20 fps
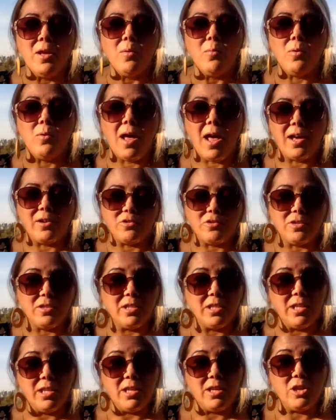will
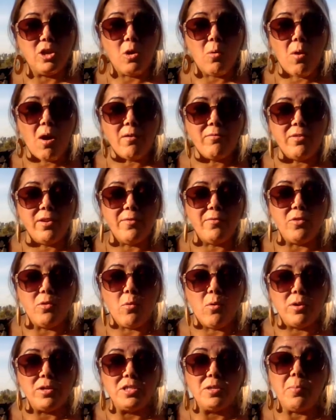actually go off of
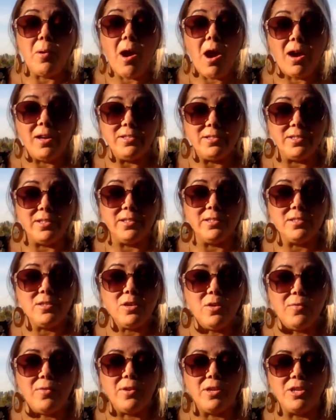your deposits
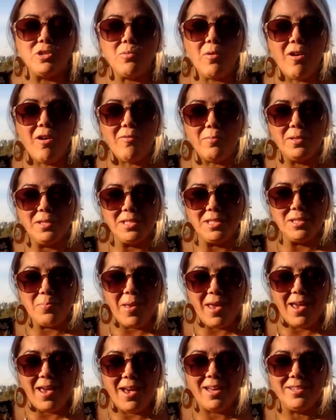over a 12-month
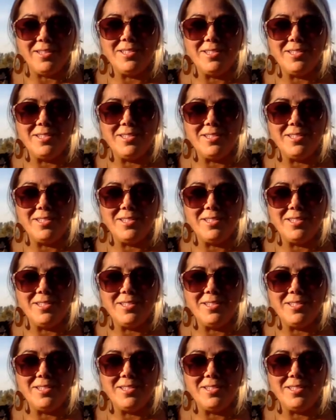span.